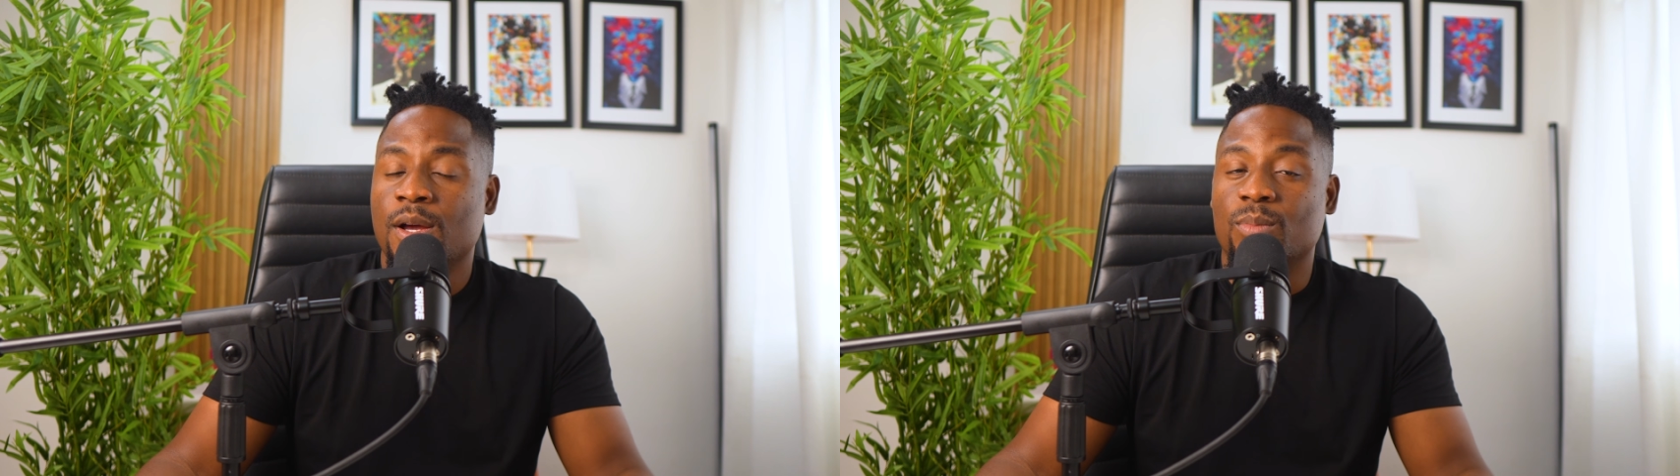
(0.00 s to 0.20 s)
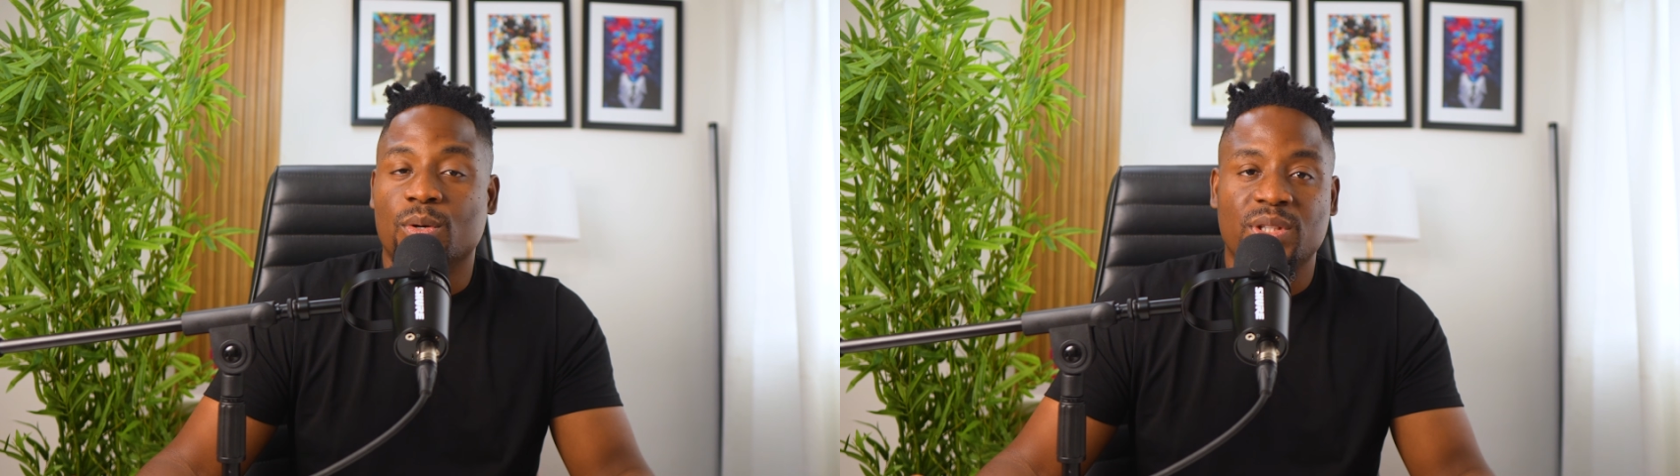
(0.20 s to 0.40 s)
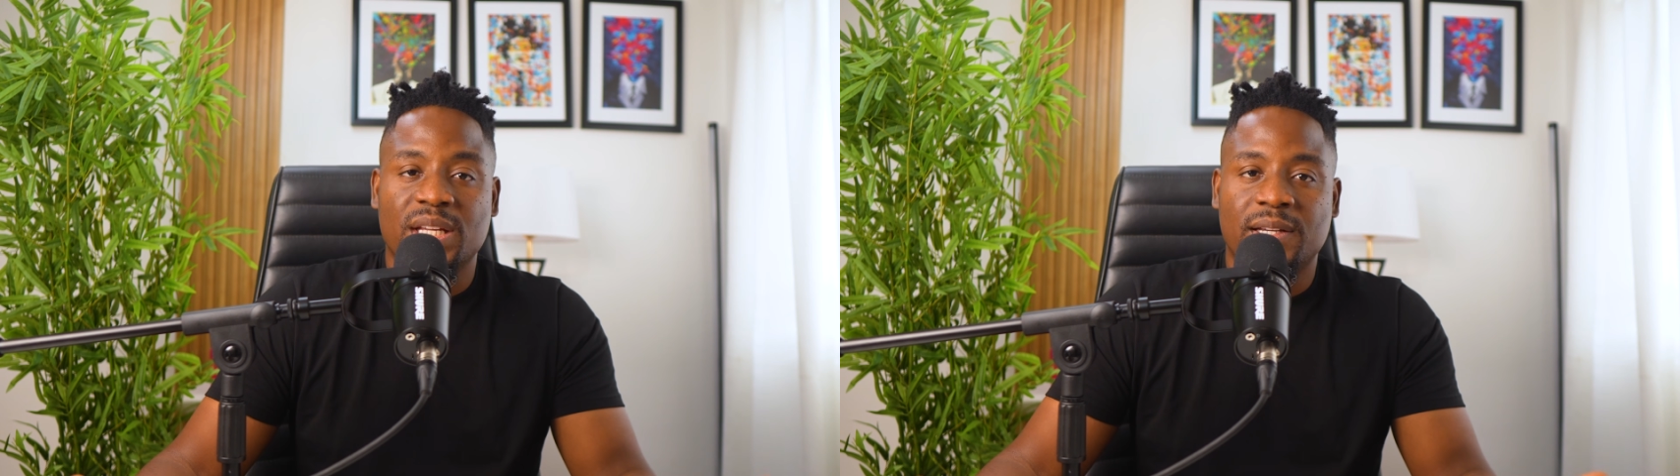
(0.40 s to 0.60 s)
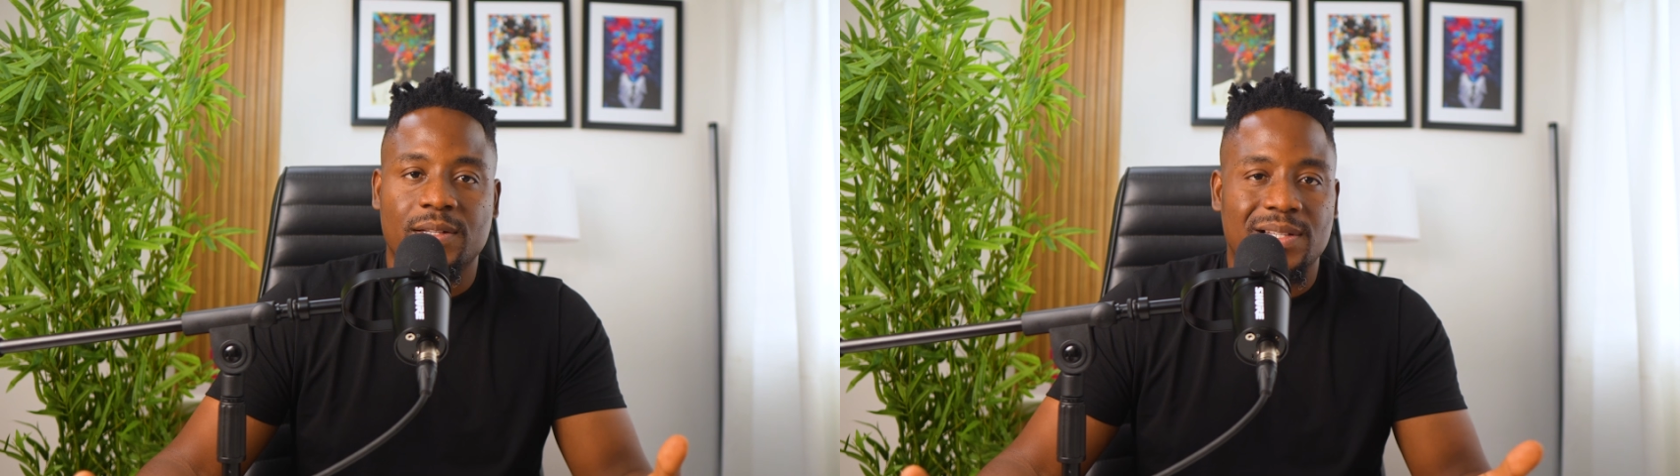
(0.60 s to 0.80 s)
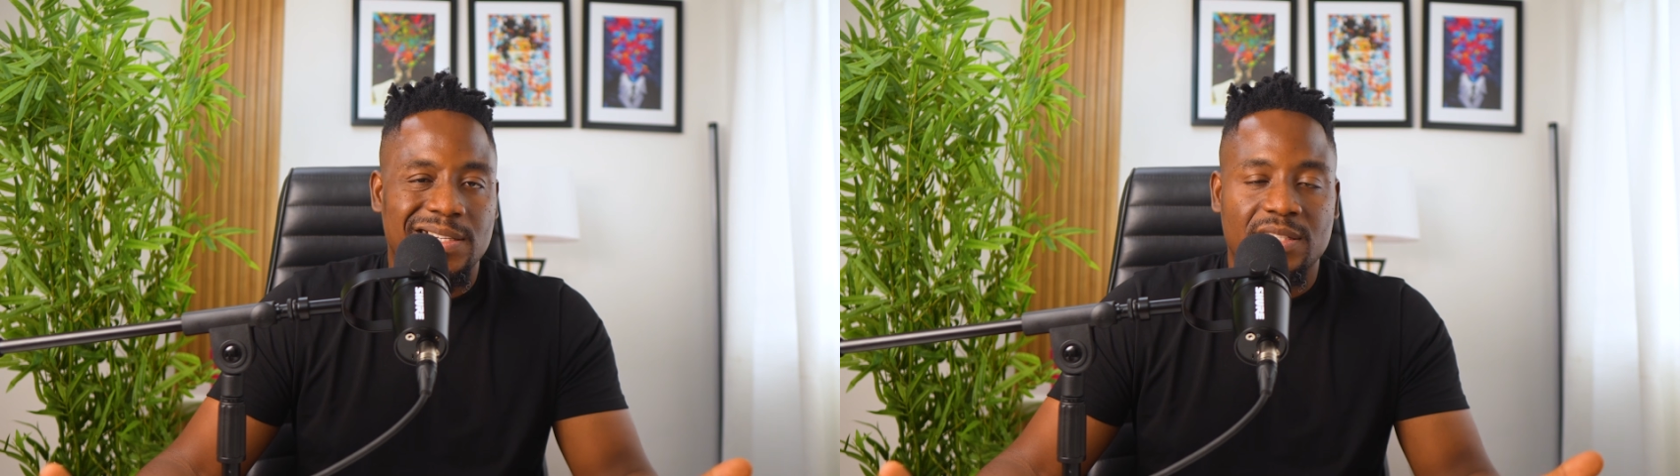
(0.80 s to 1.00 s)
but we take
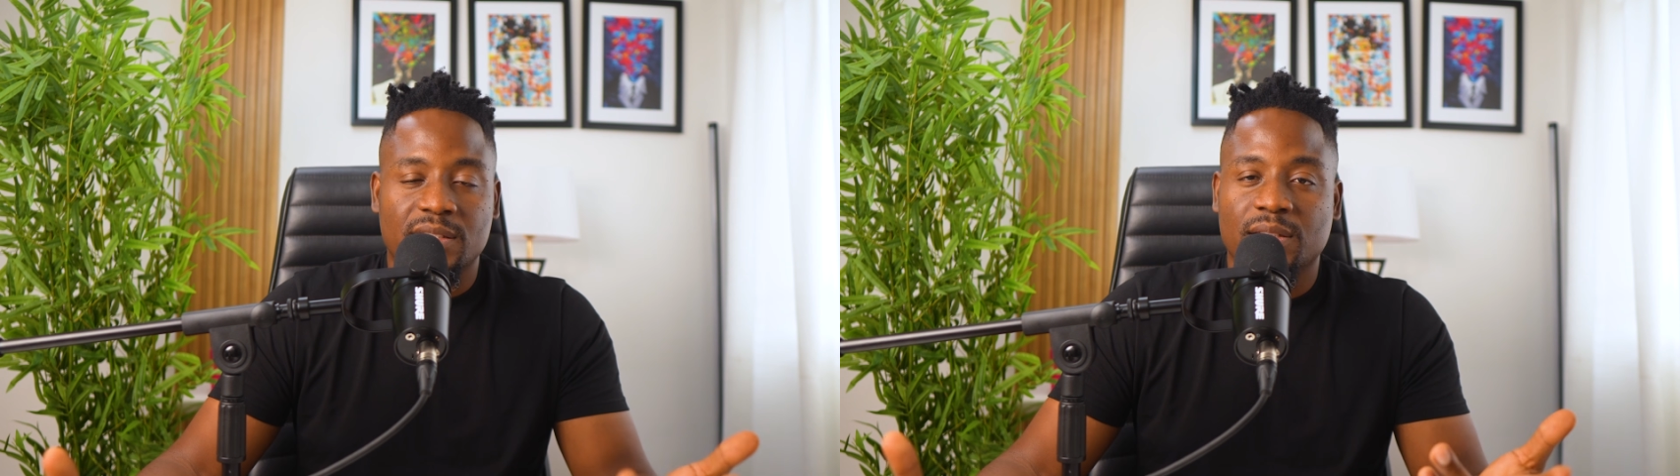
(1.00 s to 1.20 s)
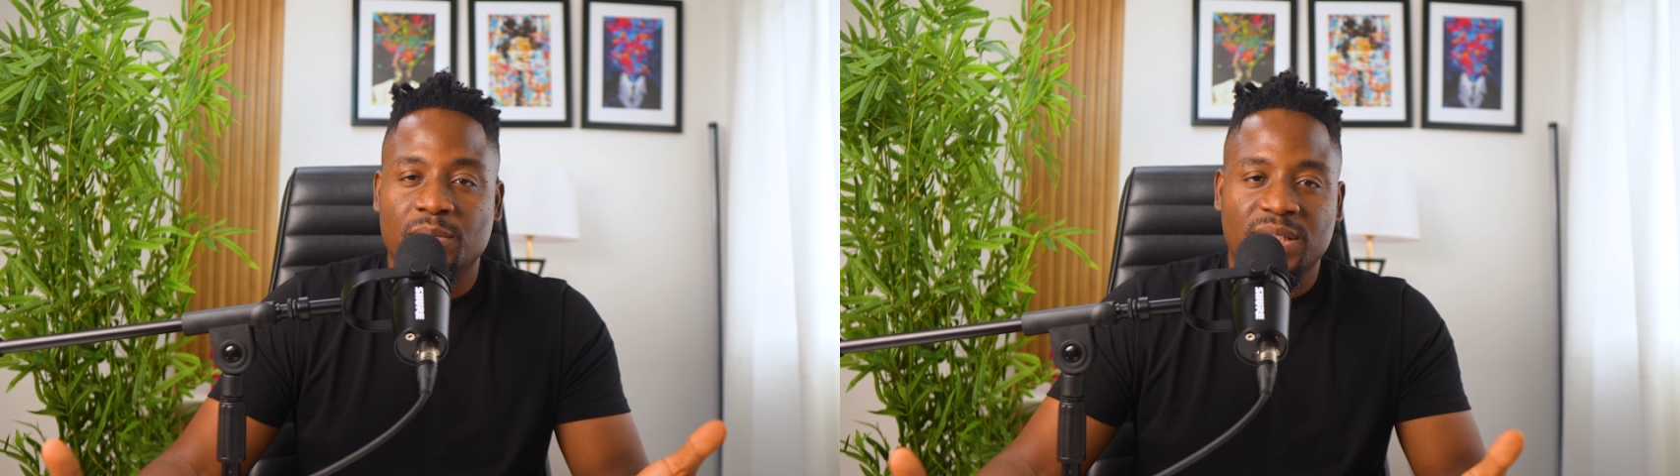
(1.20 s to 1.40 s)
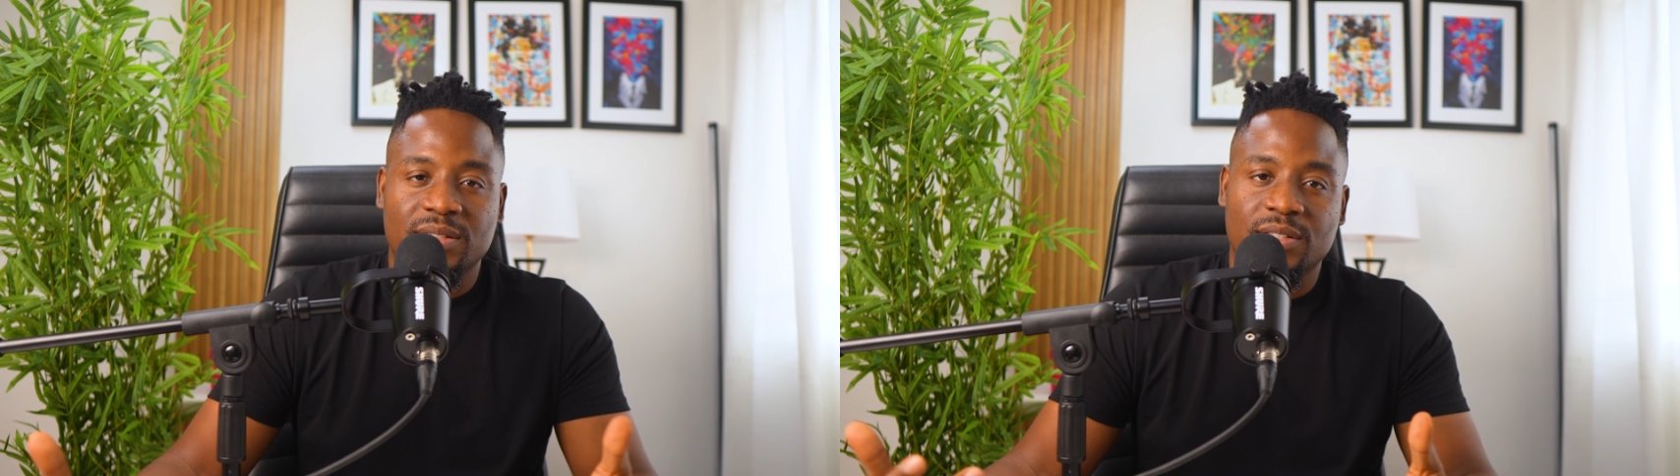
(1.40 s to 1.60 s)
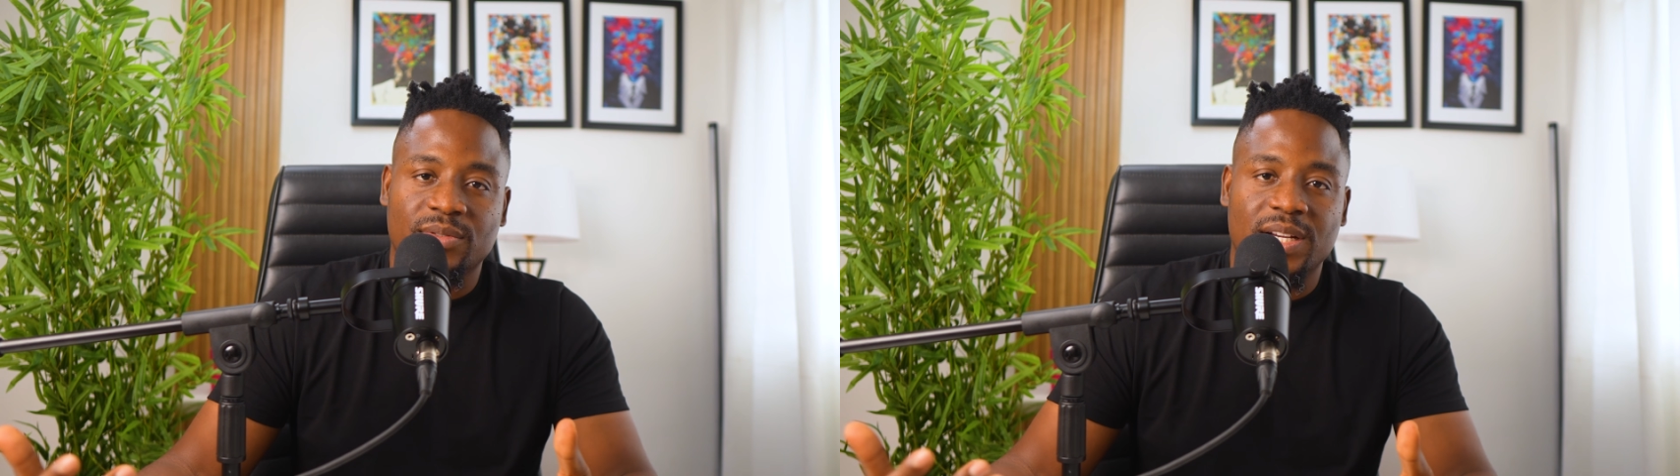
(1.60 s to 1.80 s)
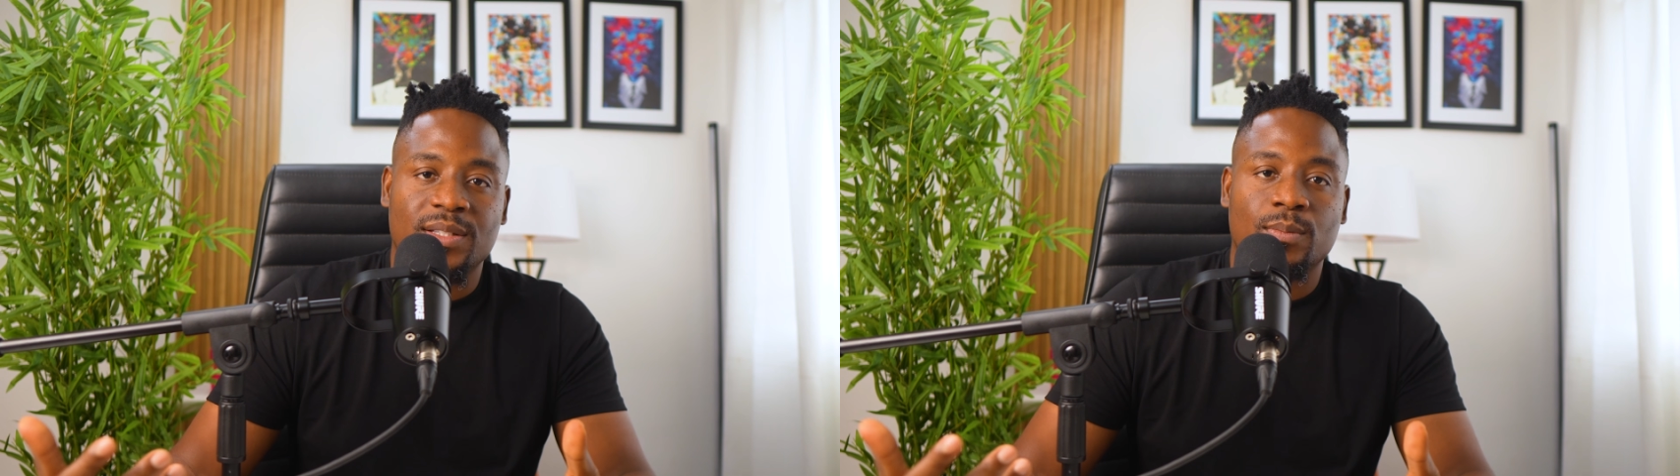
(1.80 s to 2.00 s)
it, at least it makes the
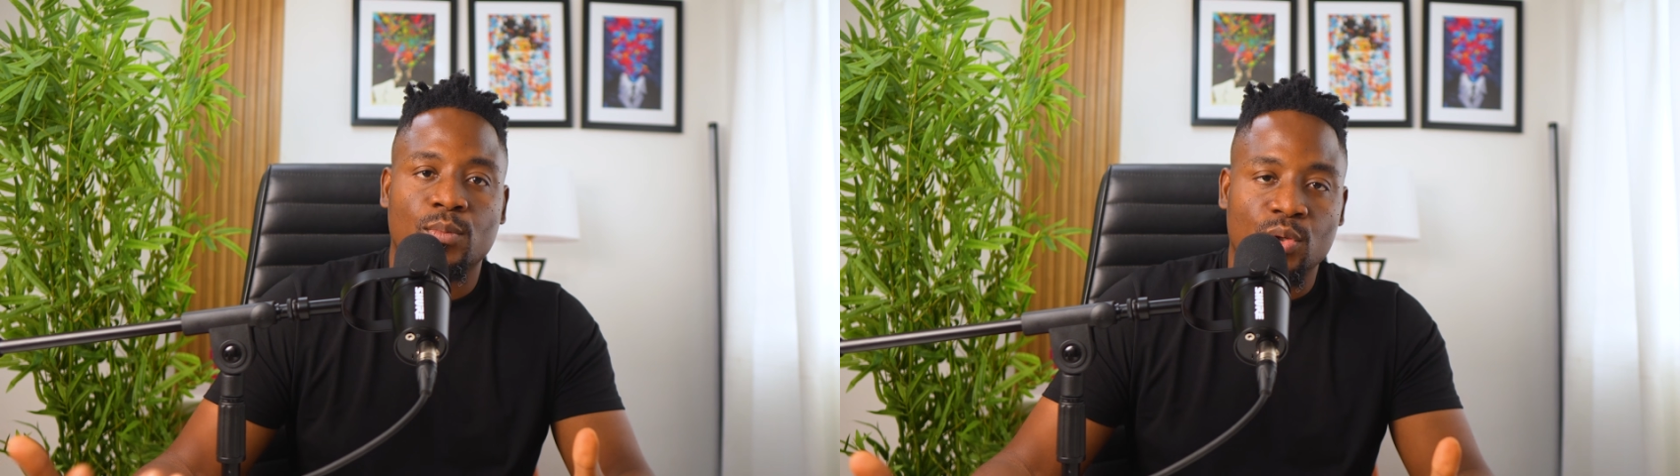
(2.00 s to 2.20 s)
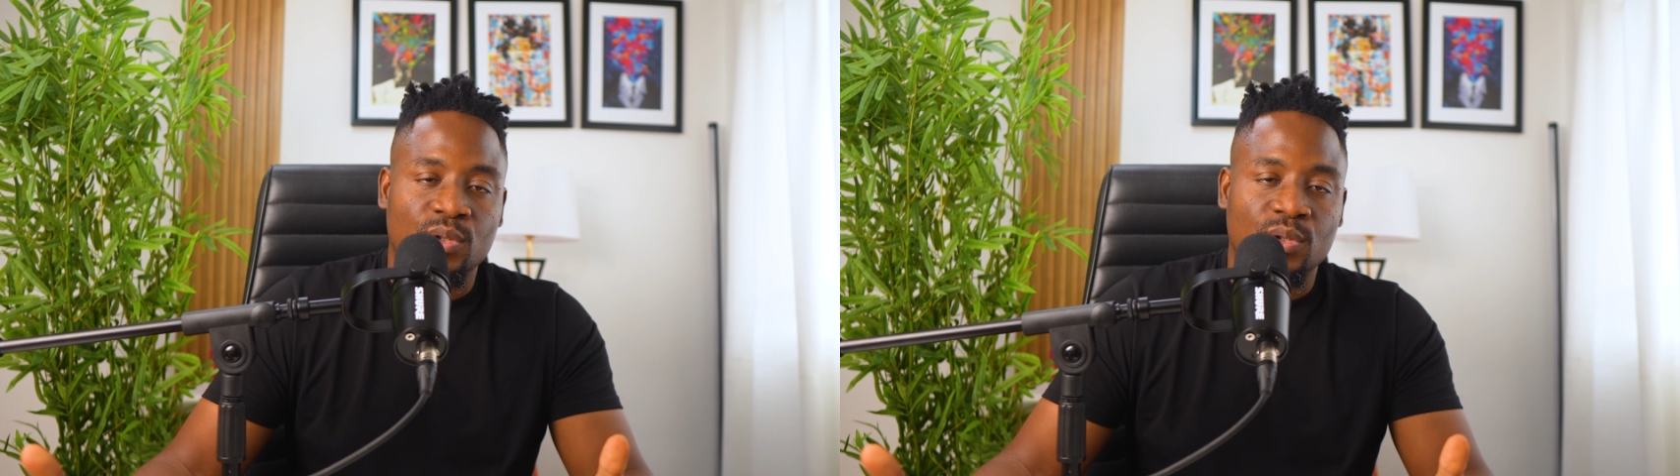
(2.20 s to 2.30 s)
device more